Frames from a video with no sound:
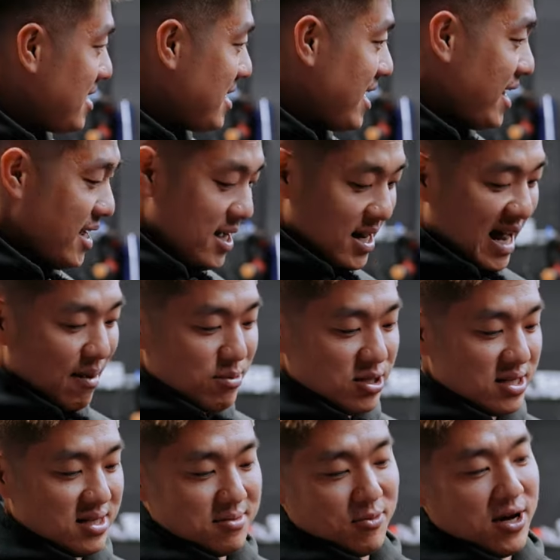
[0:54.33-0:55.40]
And I'm
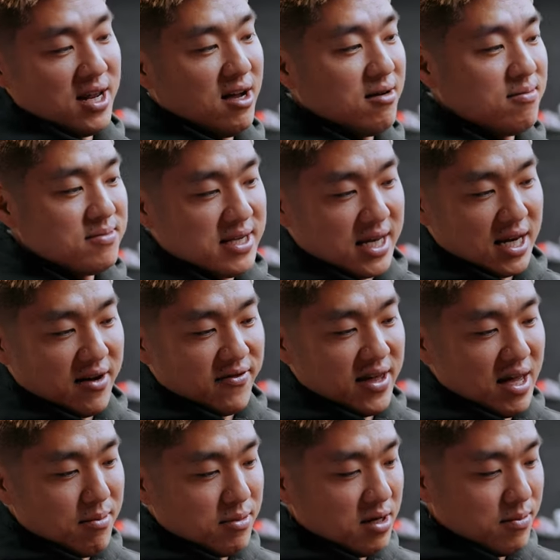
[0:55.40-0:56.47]
just right now taking off the
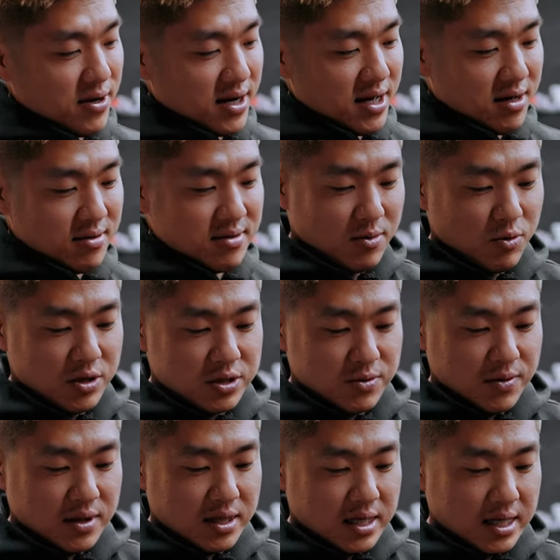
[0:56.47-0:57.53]
emblem right now. I'm redoing